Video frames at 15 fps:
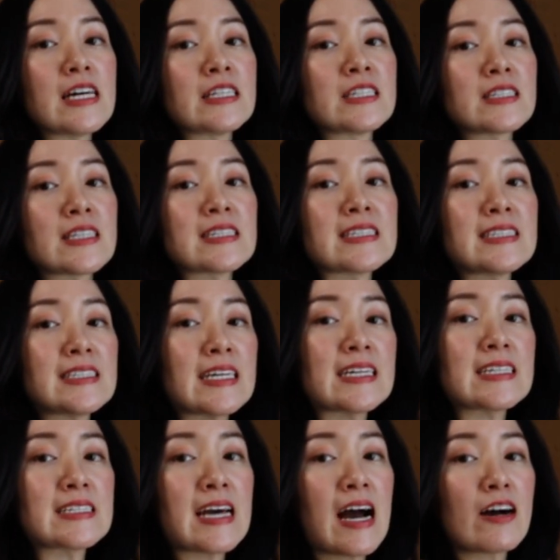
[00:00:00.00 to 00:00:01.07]
it doesn't
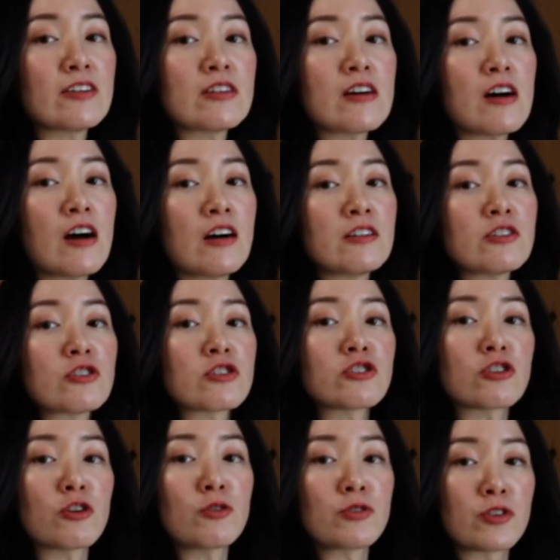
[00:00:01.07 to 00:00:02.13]
sink down on your
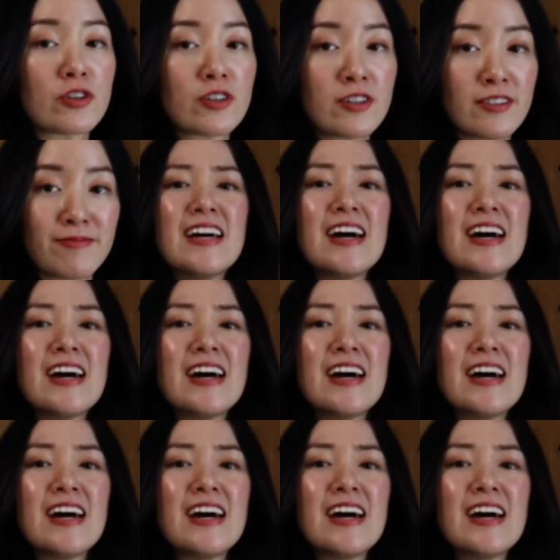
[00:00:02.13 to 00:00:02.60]
shoulder.